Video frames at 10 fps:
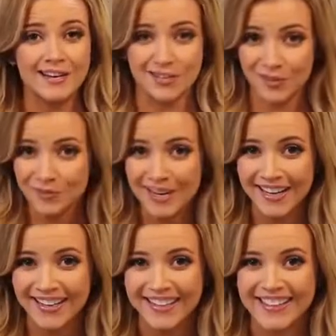it should
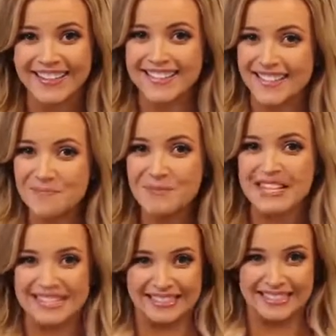mean that the dip
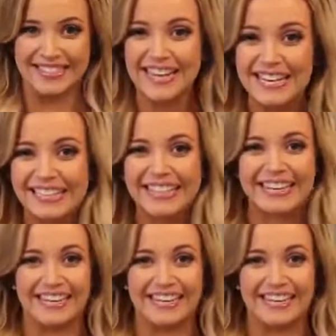is done,